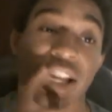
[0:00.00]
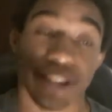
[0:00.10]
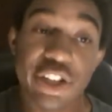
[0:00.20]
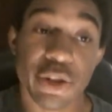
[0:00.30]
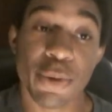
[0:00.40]

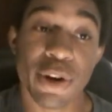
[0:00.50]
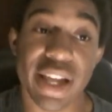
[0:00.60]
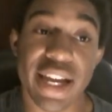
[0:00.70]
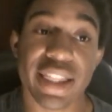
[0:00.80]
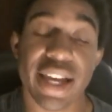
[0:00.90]
like, you're more
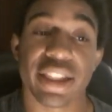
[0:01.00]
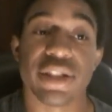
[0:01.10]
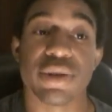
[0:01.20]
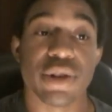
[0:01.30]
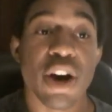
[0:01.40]
like that
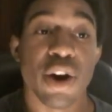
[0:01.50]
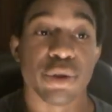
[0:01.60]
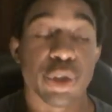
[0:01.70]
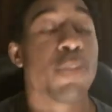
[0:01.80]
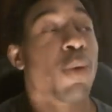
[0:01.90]
than you know.
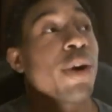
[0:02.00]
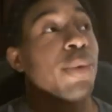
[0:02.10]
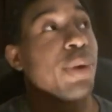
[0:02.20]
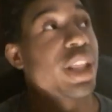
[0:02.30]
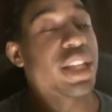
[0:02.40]
You're
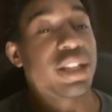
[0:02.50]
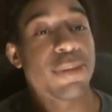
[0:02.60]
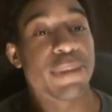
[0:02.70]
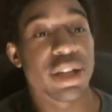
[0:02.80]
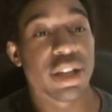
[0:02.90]
more willing
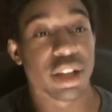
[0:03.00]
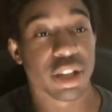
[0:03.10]
to be a